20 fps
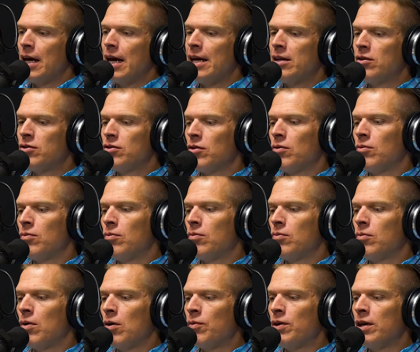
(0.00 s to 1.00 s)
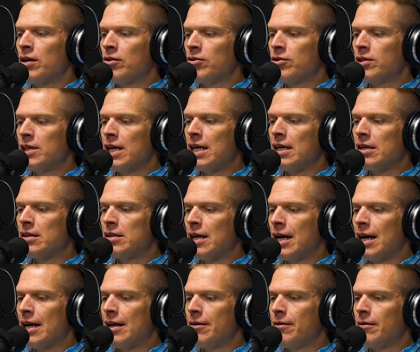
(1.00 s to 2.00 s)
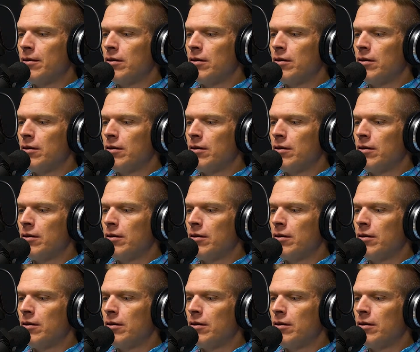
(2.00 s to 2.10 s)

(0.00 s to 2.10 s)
And so what we understand is that